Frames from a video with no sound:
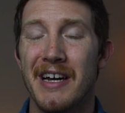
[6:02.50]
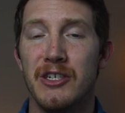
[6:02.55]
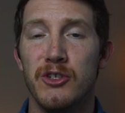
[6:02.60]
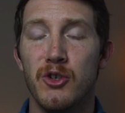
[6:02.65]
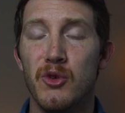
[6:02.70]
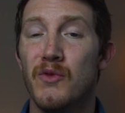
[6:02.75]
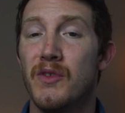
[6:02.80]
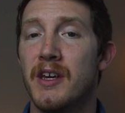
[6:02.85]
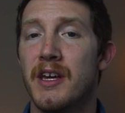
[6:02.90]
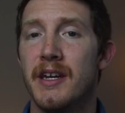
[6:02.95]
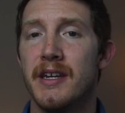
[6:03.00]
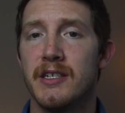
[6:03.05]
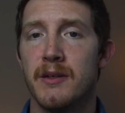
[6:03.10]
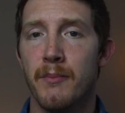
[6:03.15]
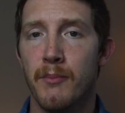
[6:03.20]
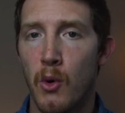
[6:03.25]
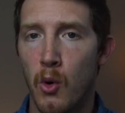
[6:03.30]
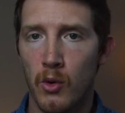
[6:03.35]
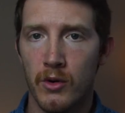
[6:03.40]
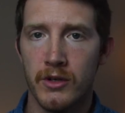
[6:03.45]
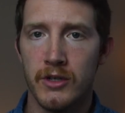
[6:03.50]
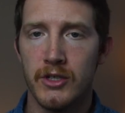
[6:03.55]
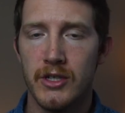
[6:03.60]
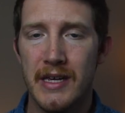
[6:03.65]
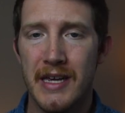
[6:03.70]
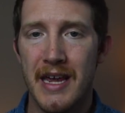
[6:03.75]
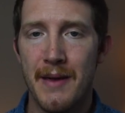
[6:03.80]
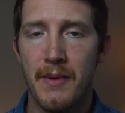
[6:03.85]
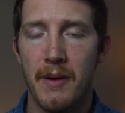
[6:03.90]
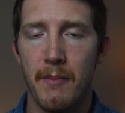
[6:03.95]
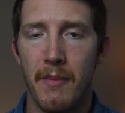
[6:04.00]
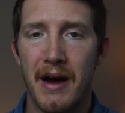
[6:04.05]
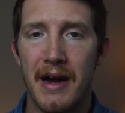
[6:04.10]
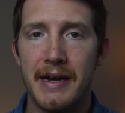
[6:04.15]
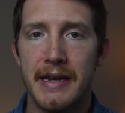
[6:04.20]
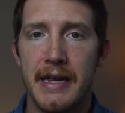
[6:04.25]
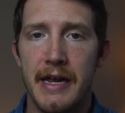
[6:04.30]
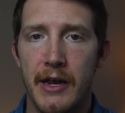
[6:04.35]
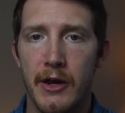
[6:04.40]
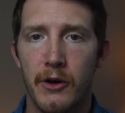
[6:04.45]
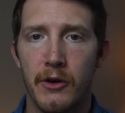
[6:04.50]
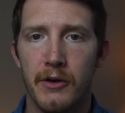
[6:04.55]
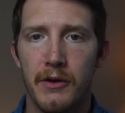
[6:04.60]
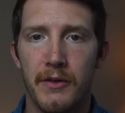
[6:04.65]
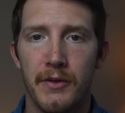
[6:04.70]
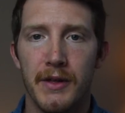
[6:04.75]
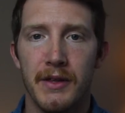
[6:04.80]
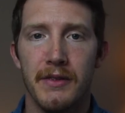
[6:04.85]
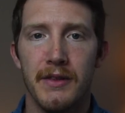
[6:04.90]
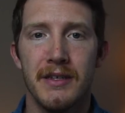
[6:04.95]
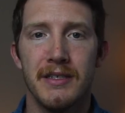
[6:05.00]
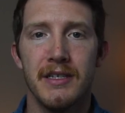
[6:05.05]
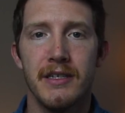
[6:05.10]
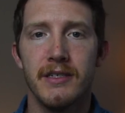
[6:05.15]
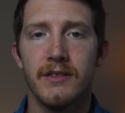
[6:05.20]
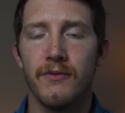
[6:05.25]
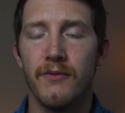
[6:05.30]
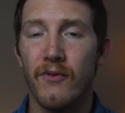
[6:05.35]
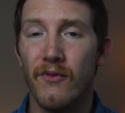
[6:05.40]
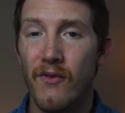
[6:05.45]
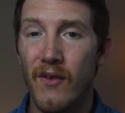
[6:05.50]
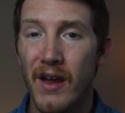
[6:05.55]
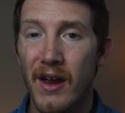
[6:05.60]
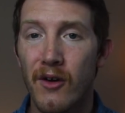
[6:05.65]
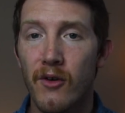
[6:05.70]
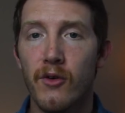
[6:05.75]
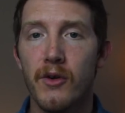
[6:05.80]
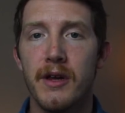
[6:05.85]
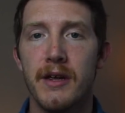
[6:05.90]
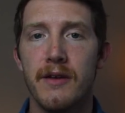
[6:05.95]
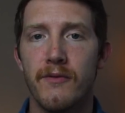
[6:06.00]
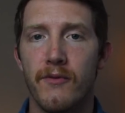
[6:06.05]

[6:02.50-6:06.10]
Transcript: I do think it is important to keep in mind here that this is very,